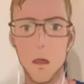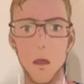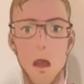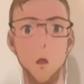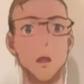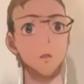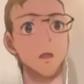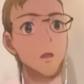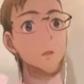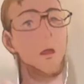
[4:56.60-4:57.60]
However,
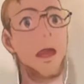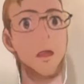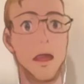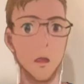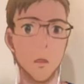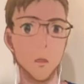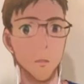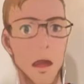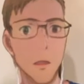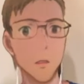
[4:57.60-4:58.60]
this is very unlikely to
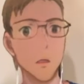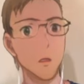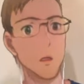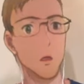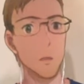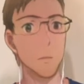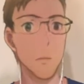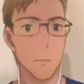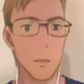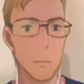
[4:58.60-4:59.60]
define it. So
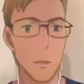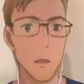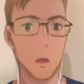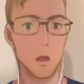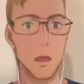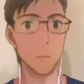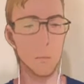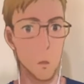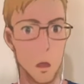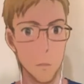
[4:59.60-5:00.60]
many people, they join a
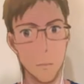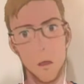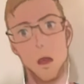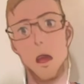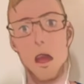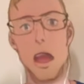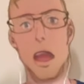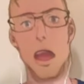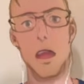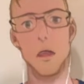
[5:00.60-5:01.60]
pool
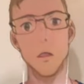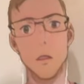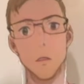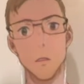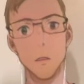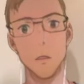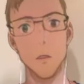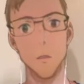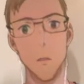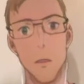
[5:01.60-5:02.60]
and
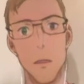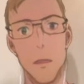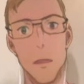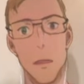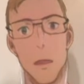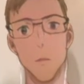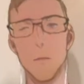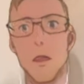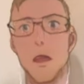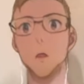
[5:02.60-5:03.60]

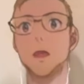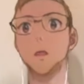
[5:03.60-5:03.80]
there it's